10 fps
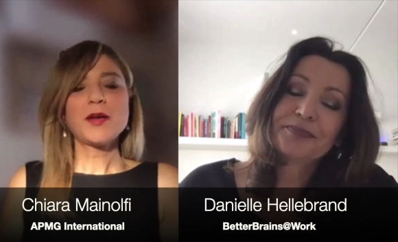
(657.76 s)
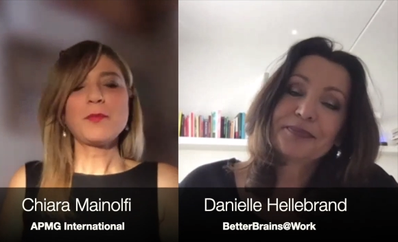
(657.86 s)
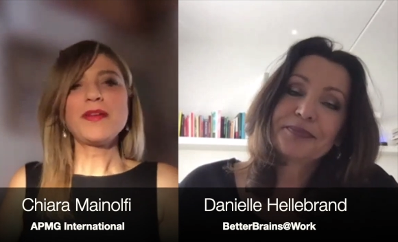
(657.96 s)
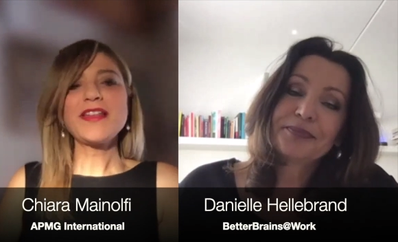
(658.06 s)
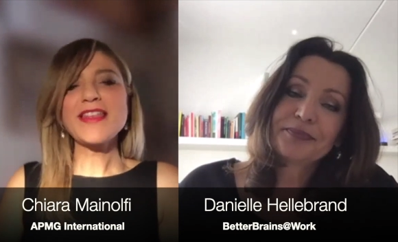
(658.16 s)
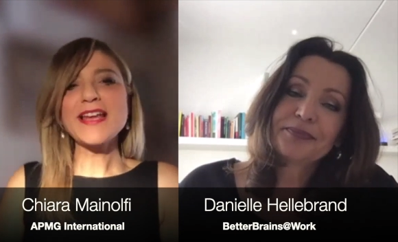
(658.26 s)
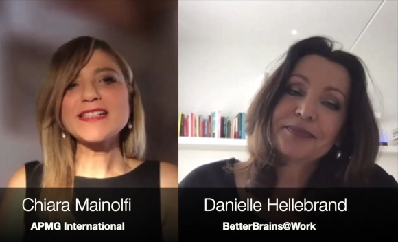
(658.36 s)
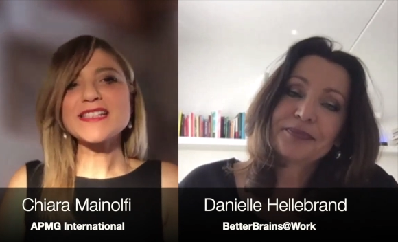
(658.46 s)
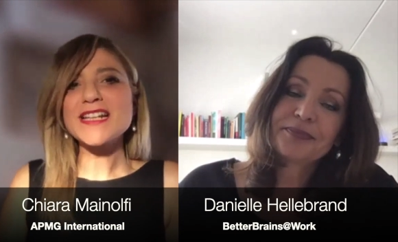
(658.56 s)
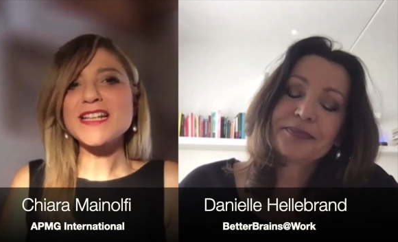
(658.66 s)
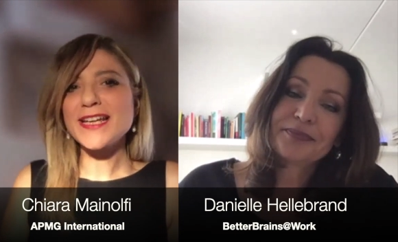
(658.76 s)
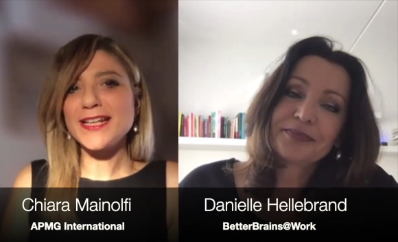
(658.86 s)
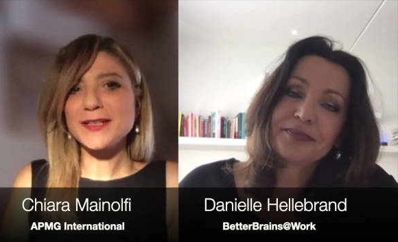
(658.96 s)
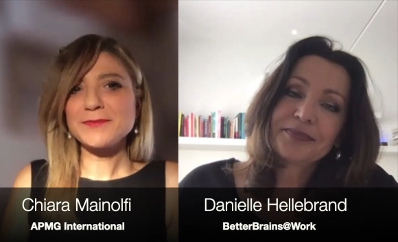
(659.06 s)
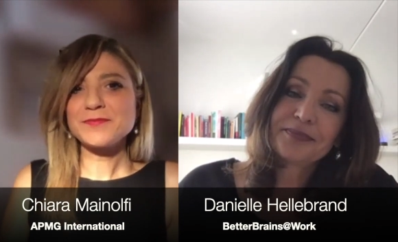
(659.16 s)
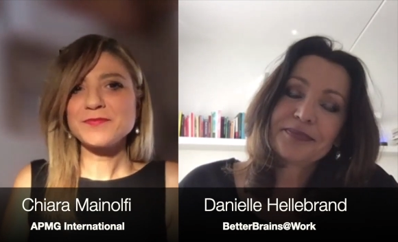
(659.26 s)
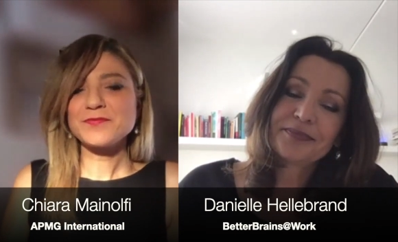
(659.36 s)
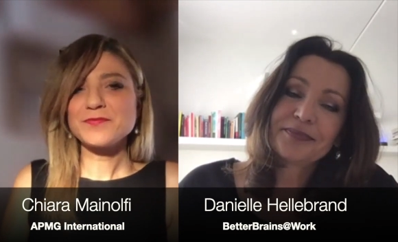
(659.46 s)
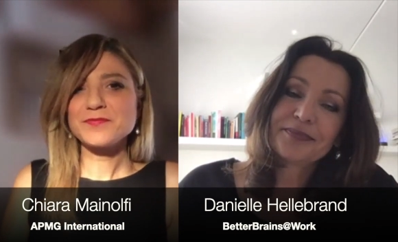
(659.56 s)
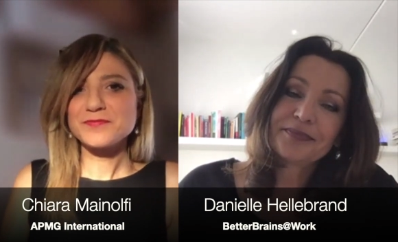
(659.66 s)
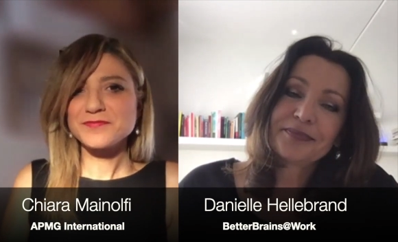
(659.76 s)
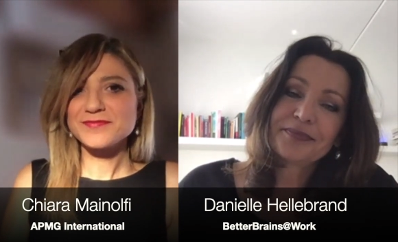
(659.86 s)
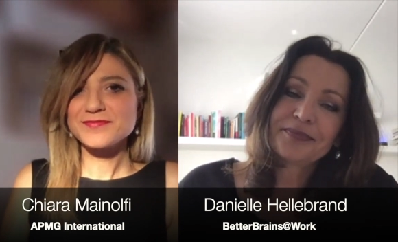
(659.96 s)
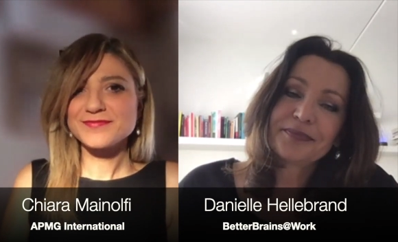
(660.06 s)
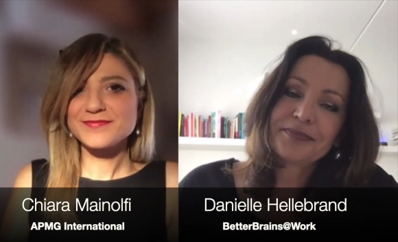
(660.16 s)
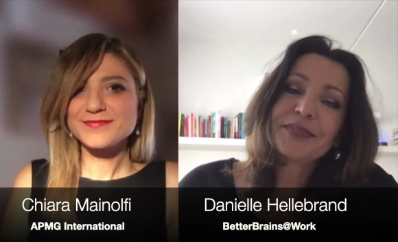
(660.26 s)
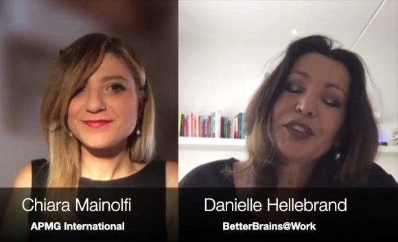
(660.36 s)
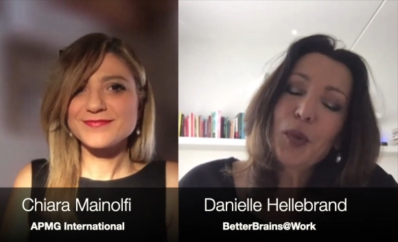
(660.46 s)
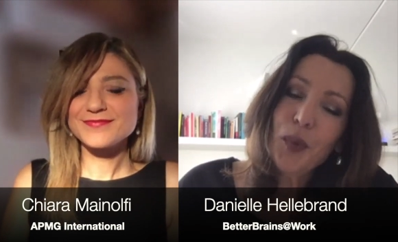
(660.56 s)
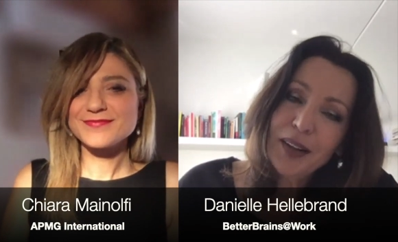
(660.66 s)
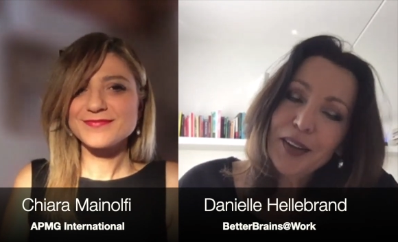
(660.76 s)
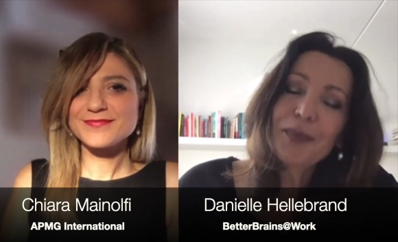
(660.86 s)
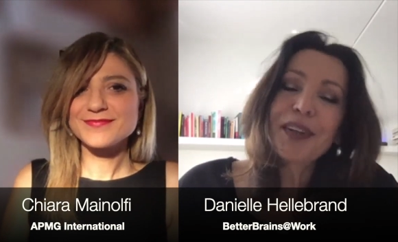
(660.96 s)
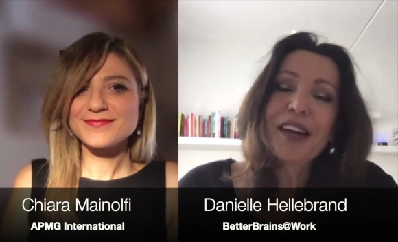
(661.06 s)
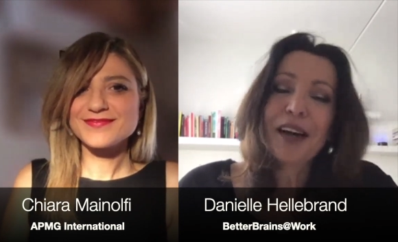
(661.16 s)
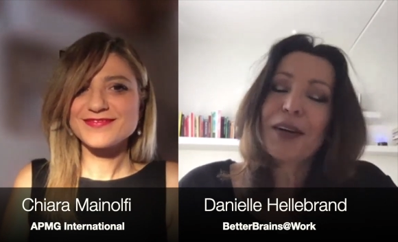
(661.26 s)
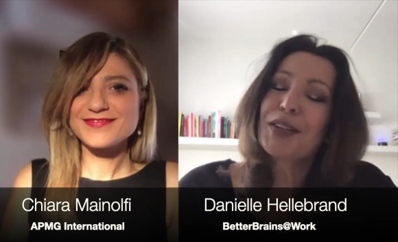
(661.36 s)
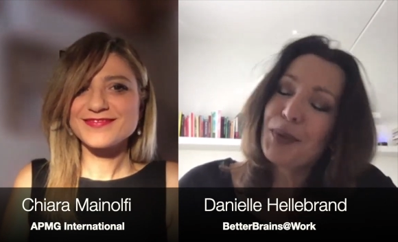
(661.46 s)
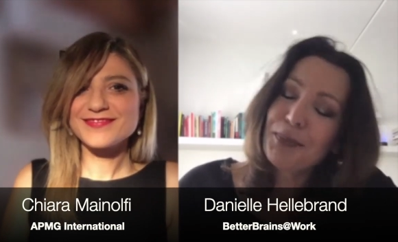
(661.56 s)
Speaker 1: Many thanks, Danielle.
Speaker 2: You're welcome, Chiara. It's